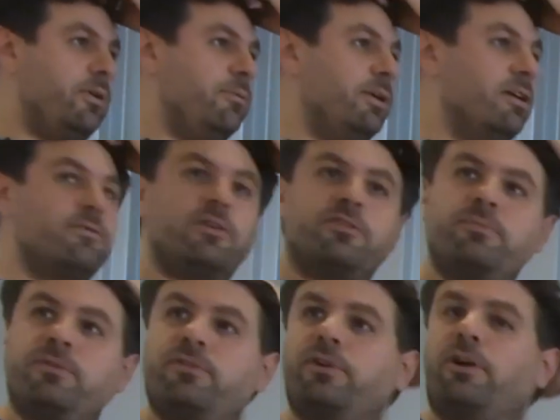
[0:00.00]
of course,
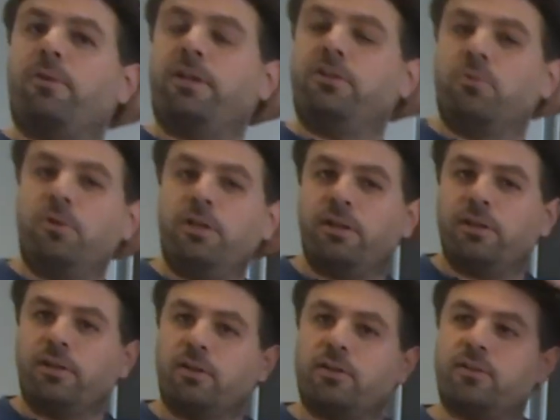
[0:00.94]
with our E. coli,
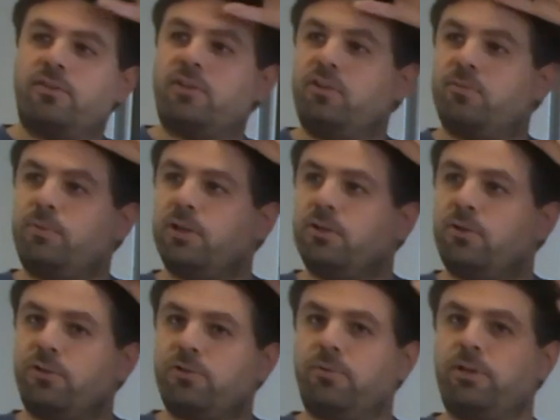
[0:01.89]
since we are
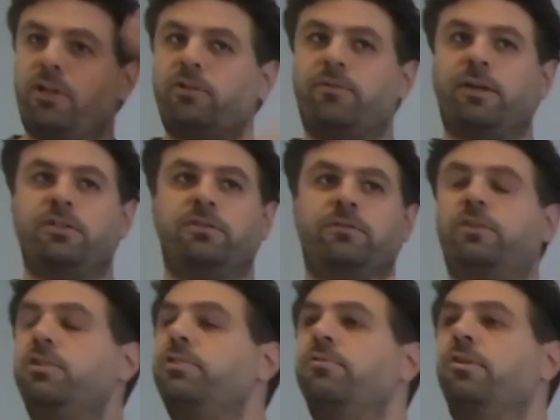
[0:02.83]
not going in the direction of
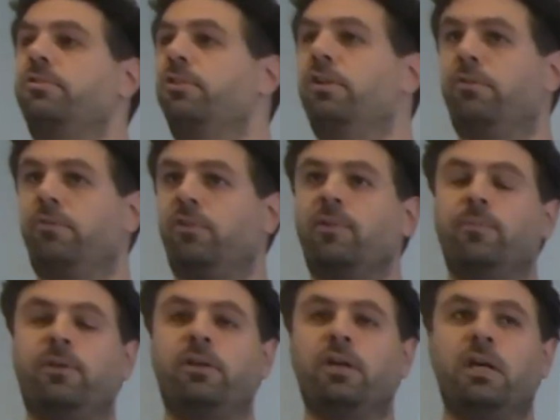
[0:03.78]
tissue engineering or
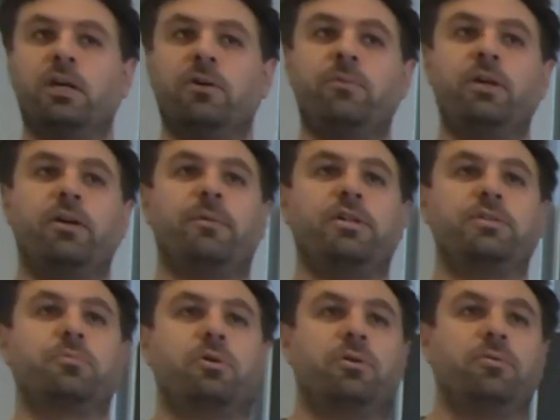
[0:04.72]
something, we are much
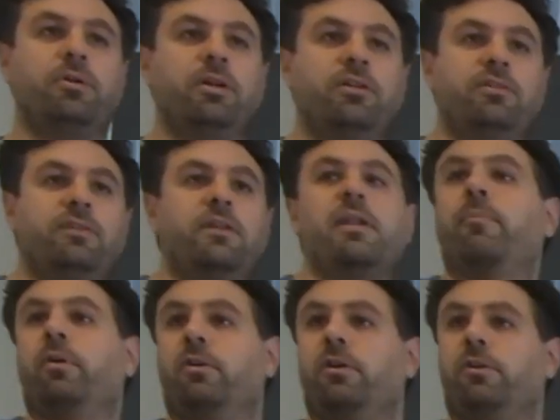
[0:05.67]
more looking at the
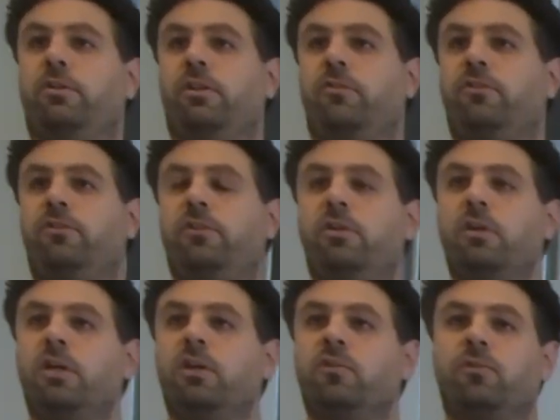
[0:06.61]
dynamic architectures.
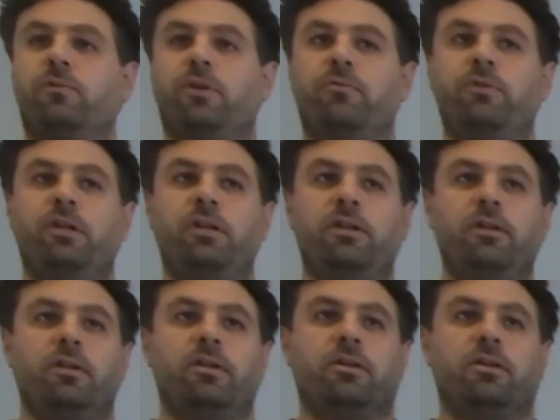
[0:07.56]
So we are really,